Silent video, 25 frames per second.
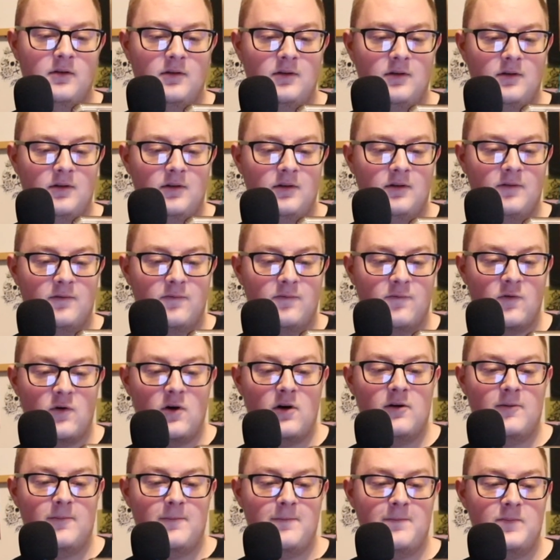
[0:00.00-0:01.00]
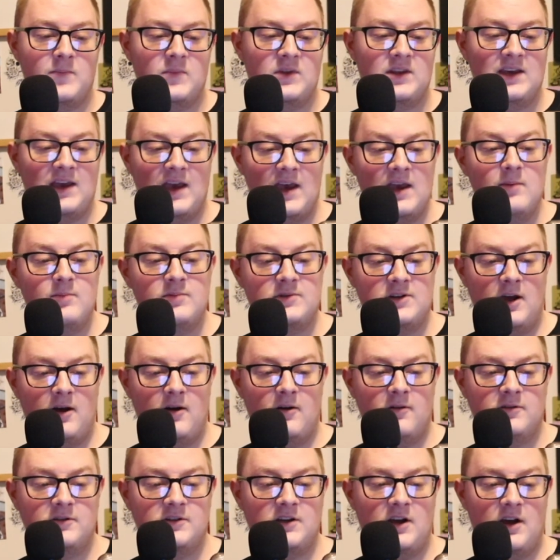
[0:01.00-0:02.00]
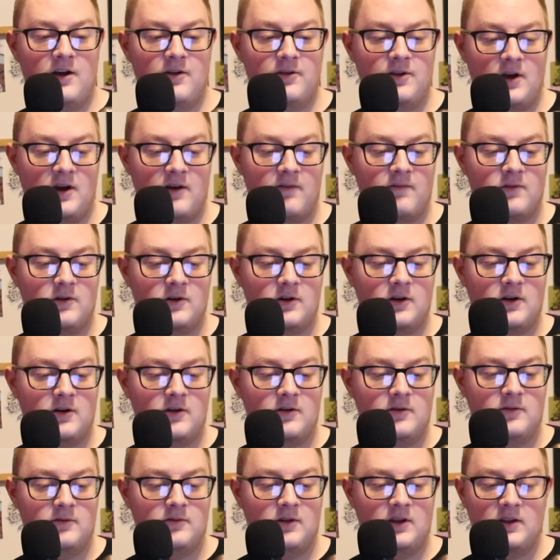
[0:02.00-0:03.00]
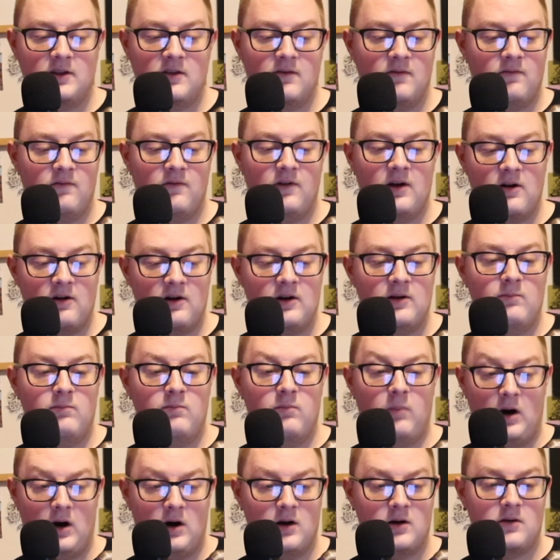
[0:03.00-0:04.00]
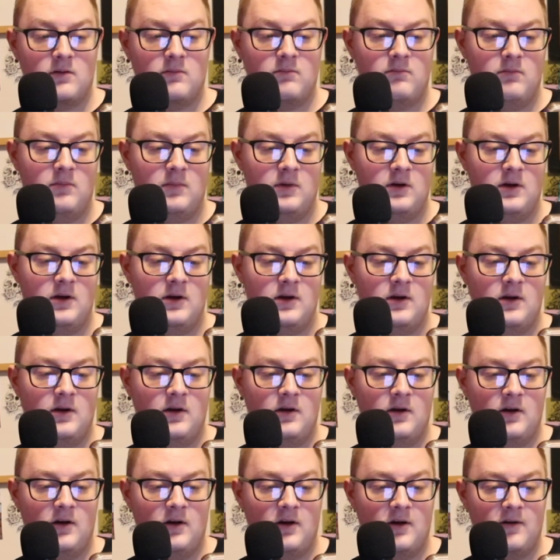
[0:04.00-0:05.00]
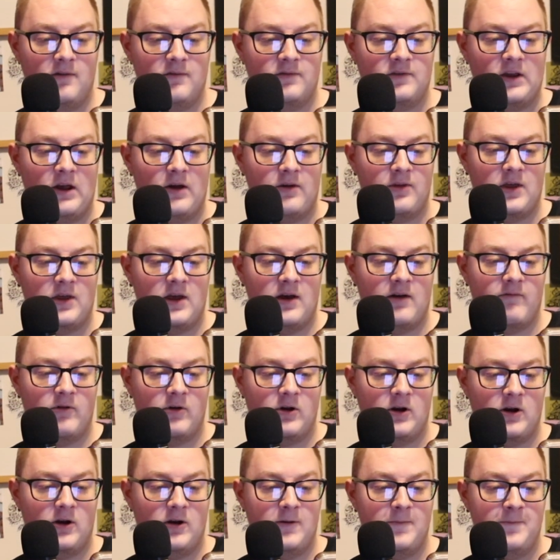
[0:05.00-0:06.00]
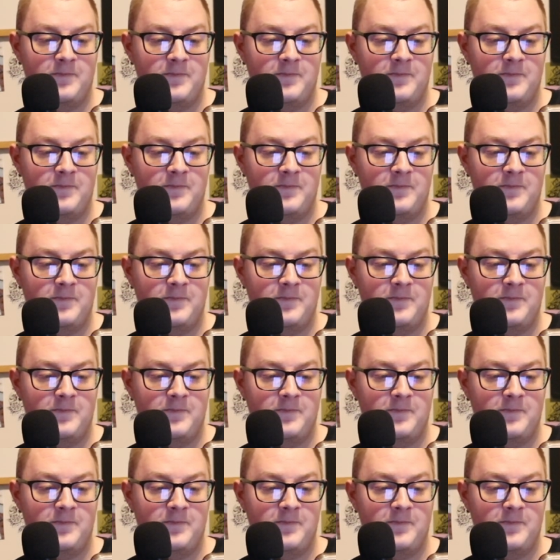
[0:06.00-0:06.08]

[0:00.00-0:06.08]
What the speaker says: from Cape Town, South Africa, like the very bottom of South Africa,